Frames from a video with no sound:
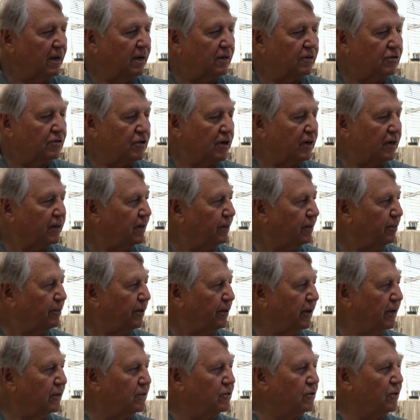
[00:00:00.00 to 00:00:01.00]
shucking
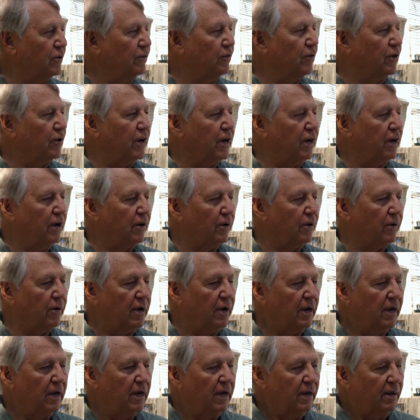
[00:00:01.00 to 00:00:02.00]
place over here.
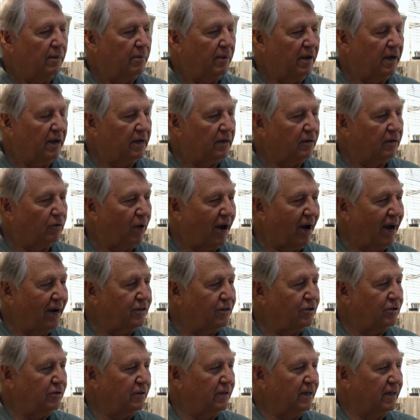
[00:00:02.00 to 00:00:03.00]
But
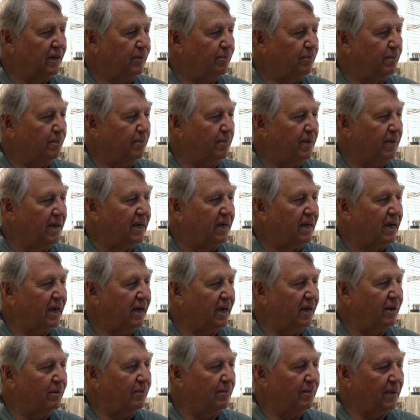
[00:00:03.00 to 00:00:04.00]
gradually it
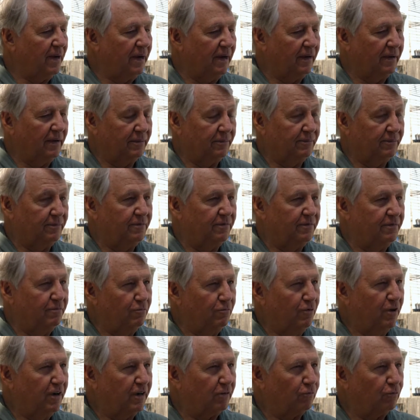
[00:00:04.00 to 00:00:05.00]
became
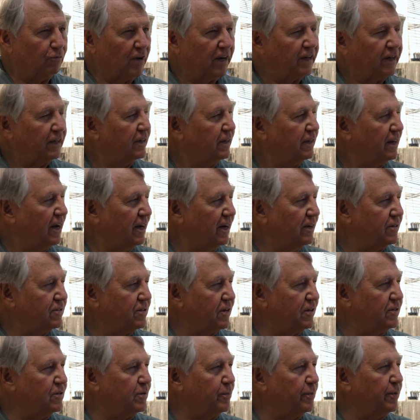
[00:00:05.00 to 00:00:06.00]
recognized
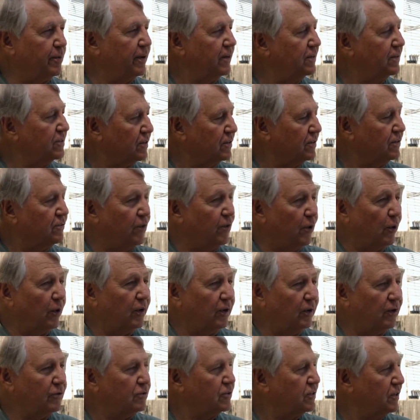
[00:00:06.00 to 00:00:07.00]
as a place that's very
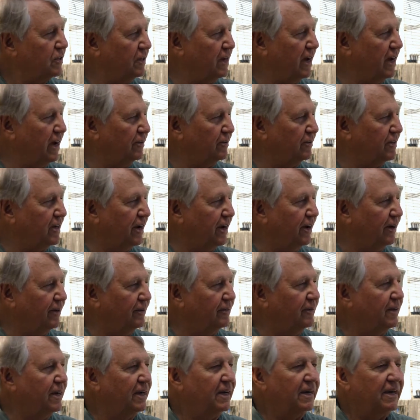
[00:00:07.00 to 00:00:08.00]
close to
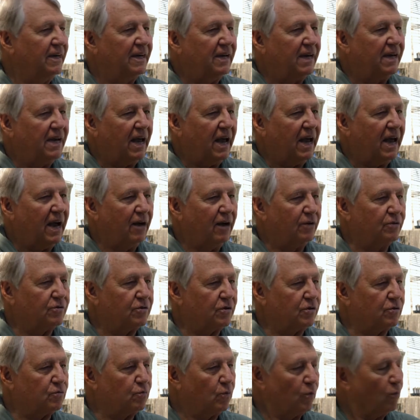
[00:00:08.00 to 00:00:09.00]
downtown.
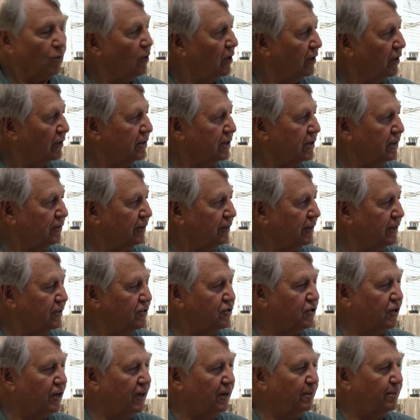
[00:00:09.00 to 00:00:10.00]
Houses were relatively
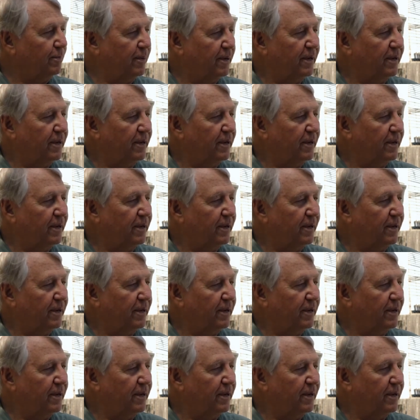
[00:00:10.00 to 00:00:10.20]
cheap.